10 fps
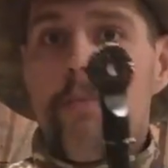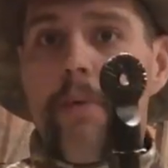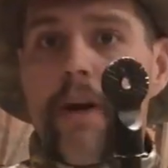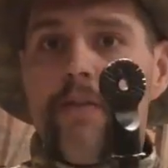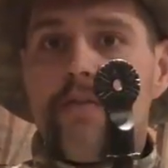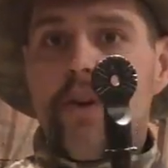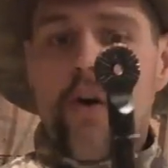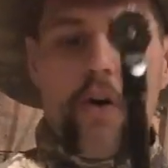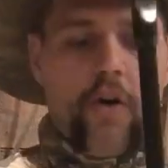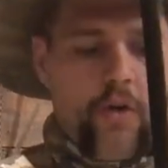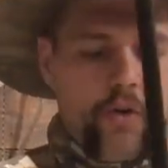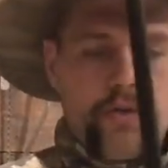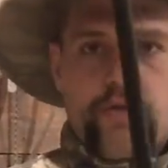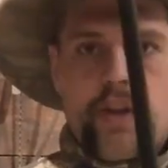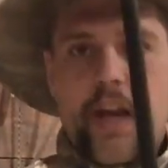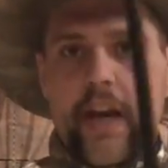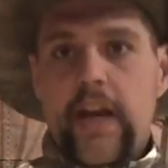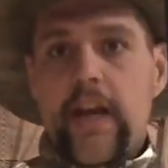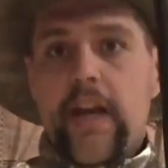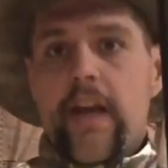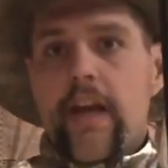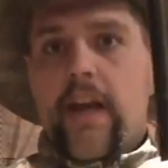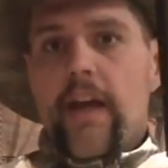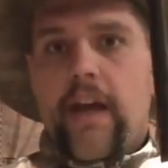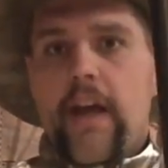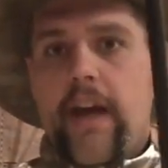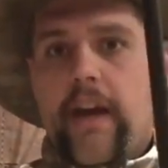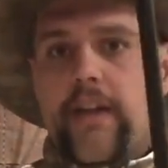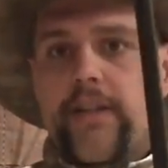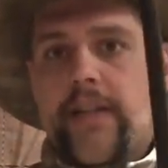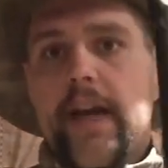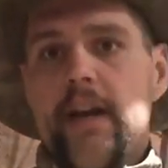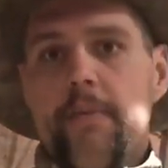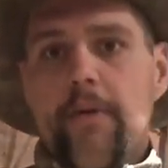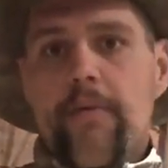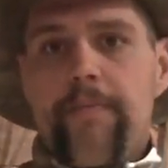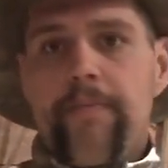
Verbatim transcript: but it's tall, skinny, and extendable.